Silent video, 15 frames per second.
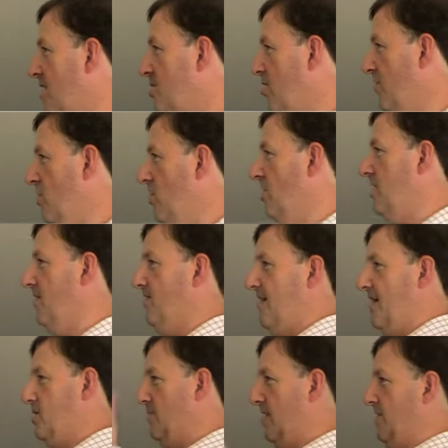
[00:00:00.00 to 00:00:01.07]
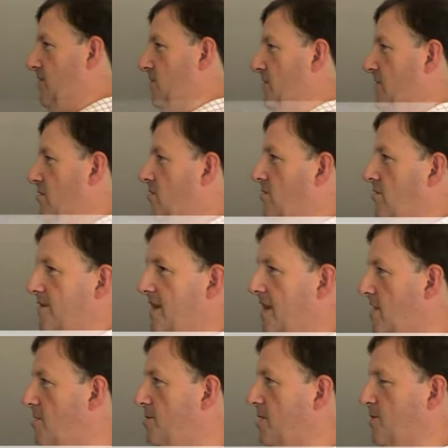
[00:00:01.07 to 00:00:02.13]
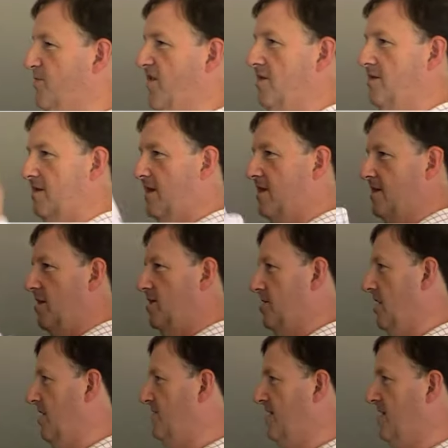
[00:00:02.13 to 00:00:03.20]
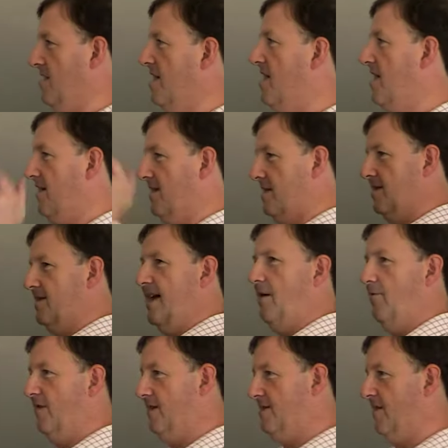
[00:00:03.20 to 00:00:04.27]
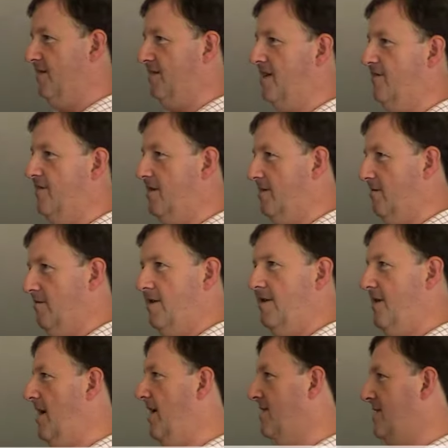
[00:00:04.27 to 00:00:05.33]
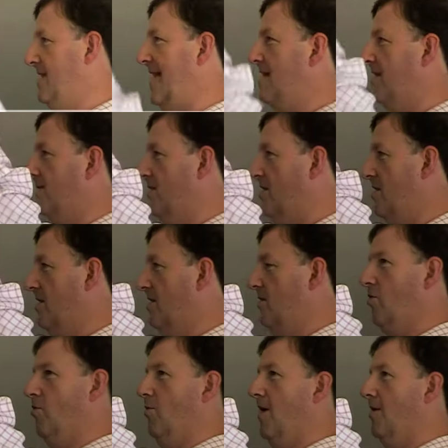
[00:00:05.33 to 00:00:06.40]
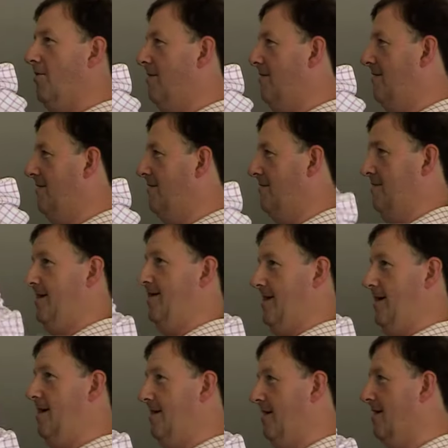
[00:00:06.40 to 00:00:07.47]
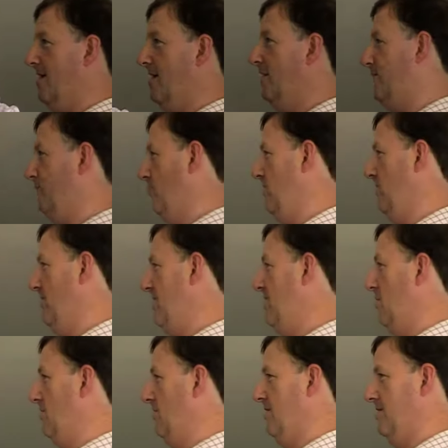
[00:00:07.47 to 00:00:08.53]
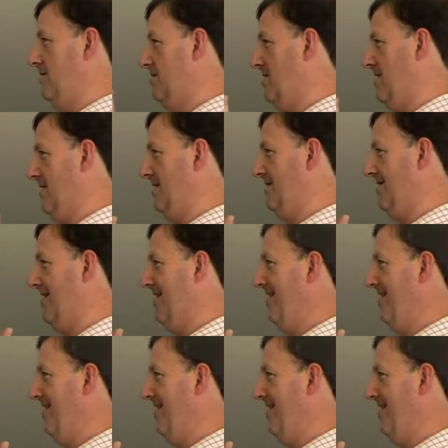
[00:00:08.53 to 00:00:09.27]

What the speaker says: So if you're looking for a 24-year-old with 9 years experience in this age that lives here, that does that with this on their CV, oh, there they are, there's nine of them. Oh, wow. Well, there they are. You can phone them, email them. It's like,